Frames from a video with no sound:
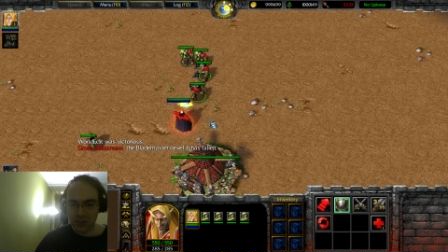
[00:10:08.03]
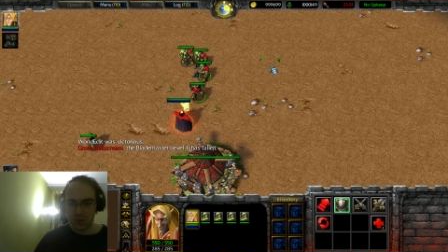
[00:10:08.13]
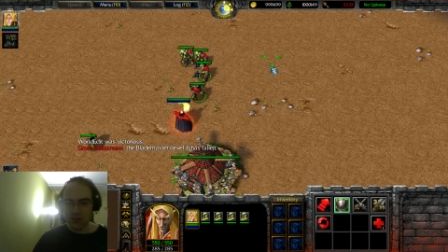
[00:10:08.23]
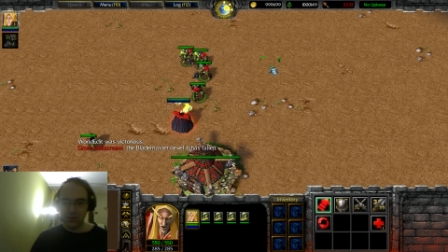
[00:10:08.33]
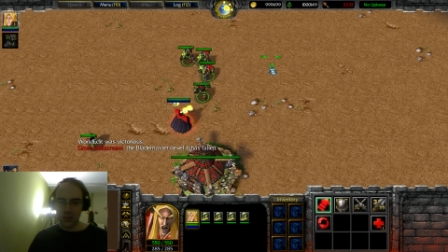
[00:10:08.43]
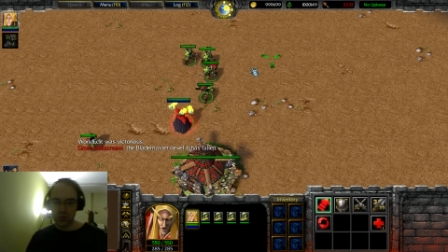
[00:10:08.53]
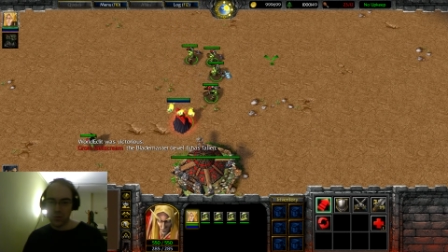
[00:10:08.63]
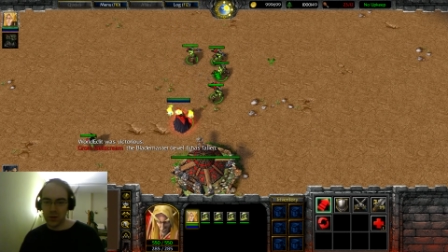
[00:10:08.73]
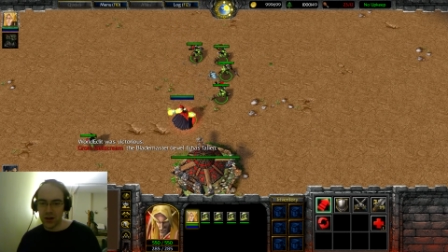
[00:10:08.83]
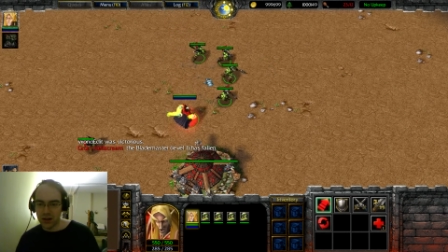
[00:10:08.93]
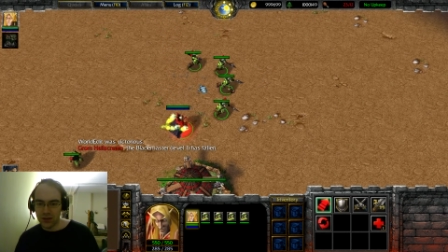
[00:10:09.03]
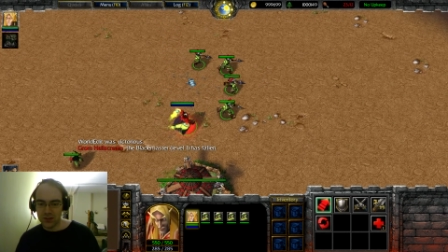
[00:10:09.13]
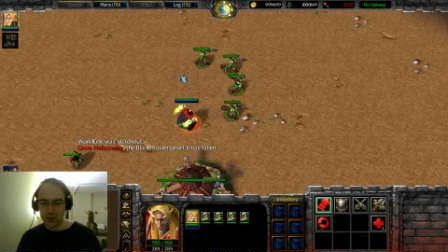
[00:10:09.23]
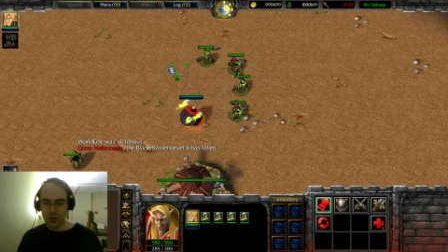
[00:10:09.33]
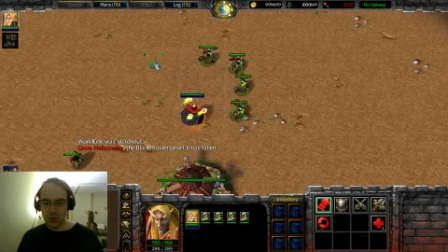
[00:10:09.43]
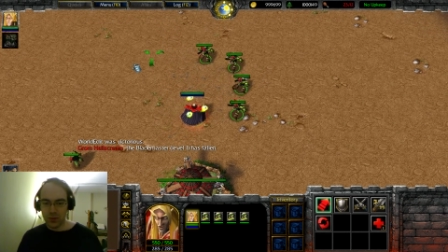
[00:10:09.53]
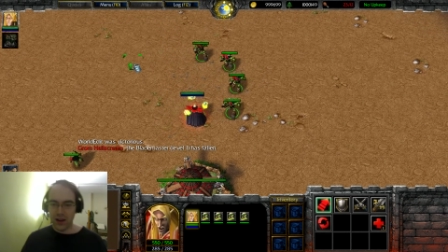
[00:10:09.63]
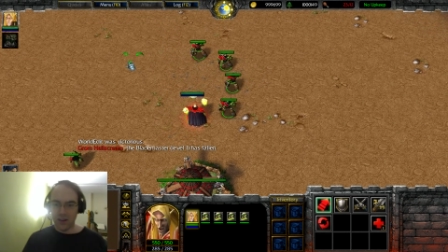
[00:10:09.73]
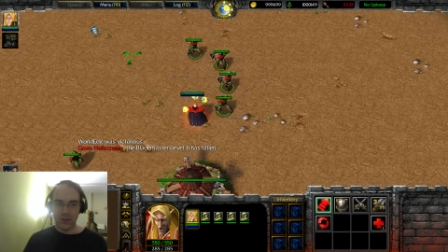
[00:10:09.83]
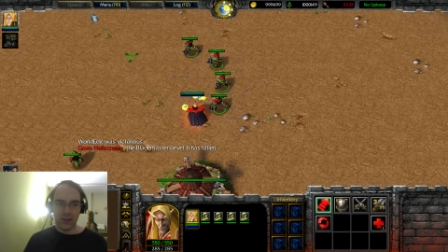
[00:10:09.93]
be a visual bug and something about
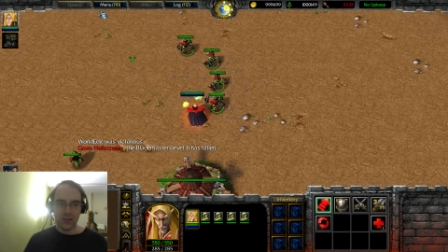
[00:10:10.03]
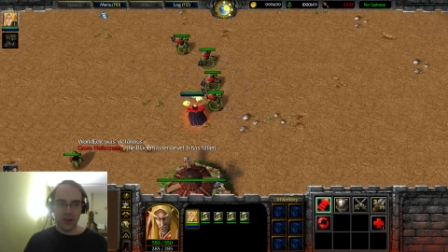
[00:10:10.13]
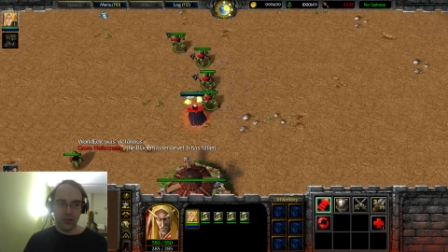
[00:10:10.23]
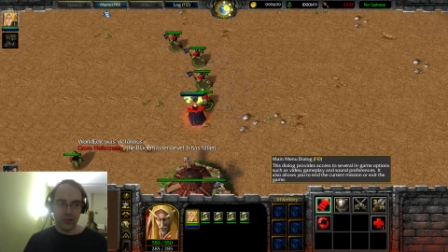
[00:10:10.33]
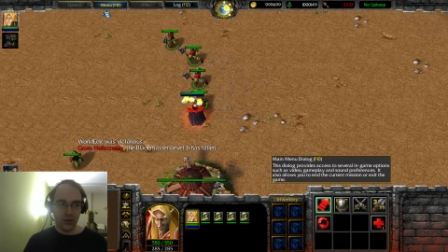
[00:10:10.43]
how my renderer